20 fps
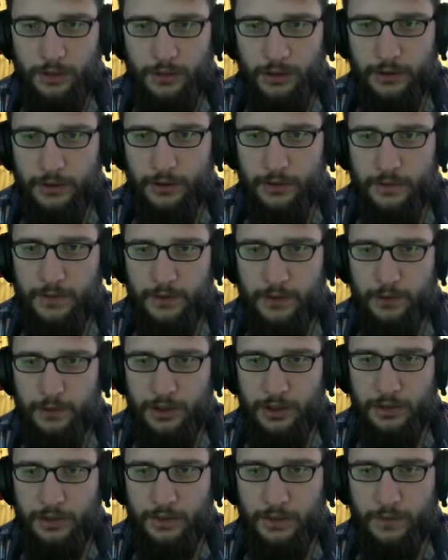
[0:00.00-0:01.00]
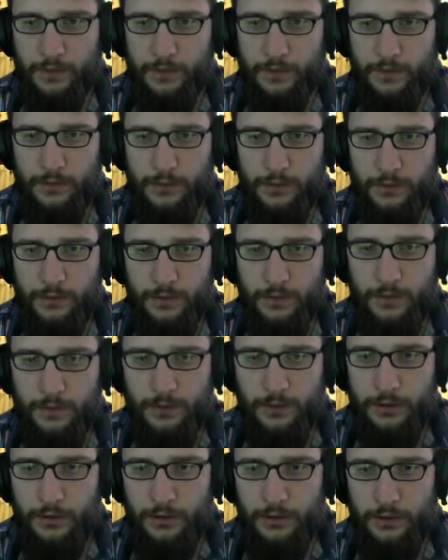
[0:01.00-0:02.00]
And there it is.
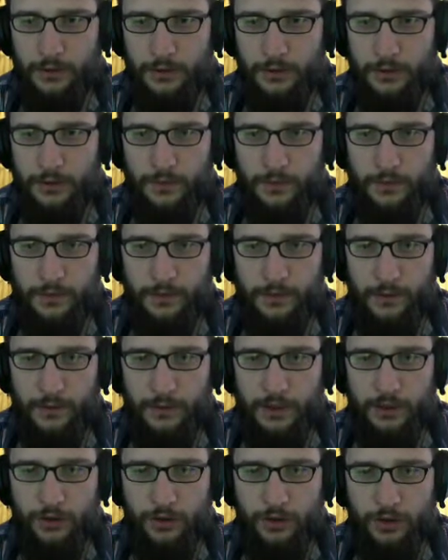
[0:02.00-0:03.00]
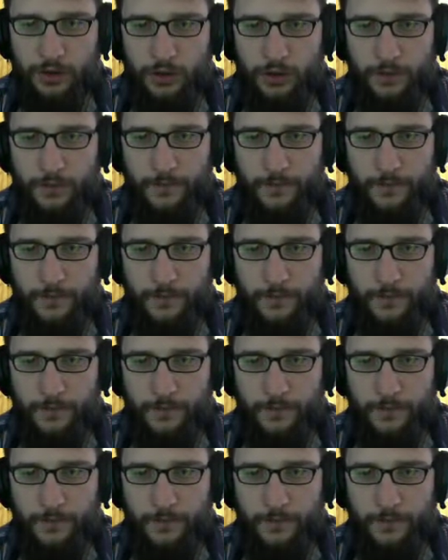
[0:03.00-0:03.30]
Thanks a bunch.